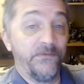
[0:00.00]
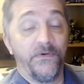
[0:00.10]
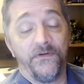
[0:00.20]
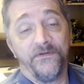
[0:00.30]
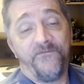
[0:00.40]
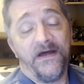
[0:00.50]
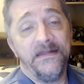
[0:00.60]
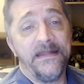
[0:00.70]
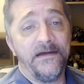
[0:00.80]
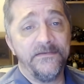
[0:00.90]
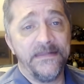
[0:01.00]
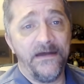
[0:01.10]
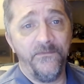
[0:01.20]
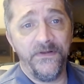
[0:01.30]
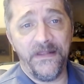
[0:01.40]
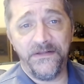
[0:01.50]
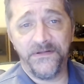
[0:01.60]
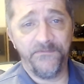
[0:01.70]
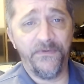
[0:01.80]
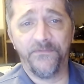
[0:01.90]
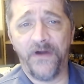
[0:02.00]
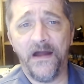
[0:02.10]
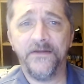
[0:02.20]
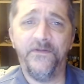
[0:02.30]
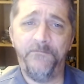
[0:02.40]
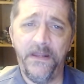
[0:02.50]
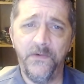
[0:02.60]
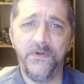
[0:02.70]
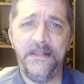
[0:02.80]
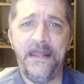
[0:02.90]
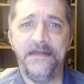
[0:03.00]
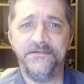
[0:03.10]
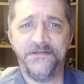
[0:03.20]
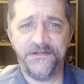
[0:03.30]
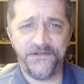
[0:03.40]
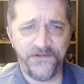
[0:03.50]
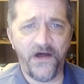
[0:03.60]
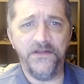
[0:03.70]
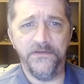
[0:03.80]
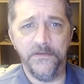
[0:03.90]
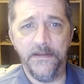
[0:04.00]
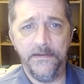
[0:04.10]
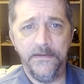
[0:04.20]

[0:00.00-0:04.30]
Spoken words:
to find out that with a simple rock, the Penguin has stunned